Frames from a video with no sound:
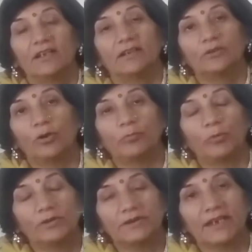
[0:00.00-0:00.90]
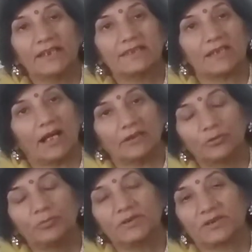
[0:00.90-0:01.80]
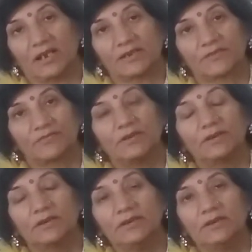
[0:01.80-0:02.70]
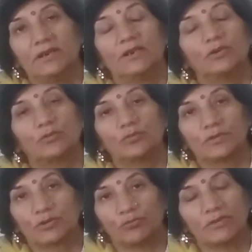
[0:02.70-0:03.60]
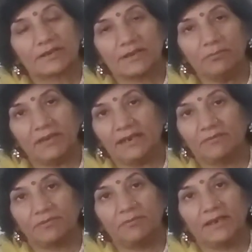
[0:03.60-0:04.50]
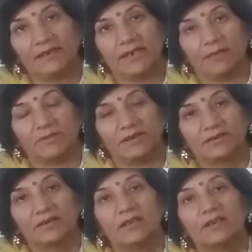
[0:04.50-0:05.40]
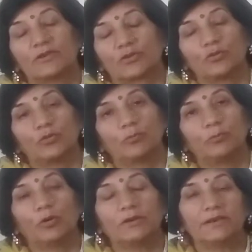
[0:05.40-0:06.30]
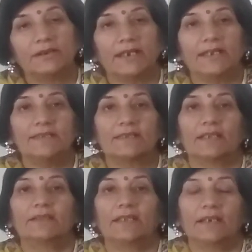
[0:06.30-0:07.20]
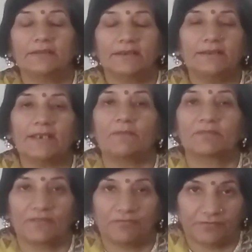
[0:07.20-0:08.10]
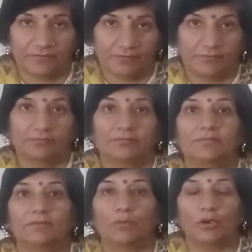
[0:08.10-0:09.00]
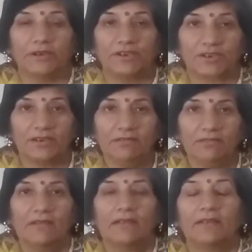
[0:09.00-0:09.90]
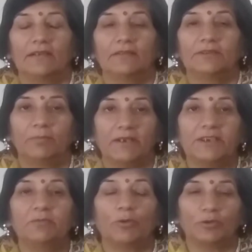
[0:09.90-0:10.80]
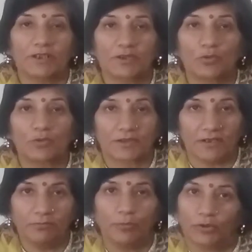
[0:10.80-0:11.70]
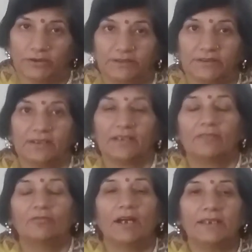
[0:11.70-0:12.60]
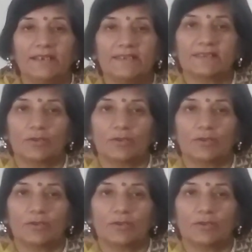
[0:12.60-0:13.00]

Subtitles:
Now, pollen grains are to be transferred towards the female gamete. So, pollen grains, there are three types of pollination depending upon the source of pollen. One is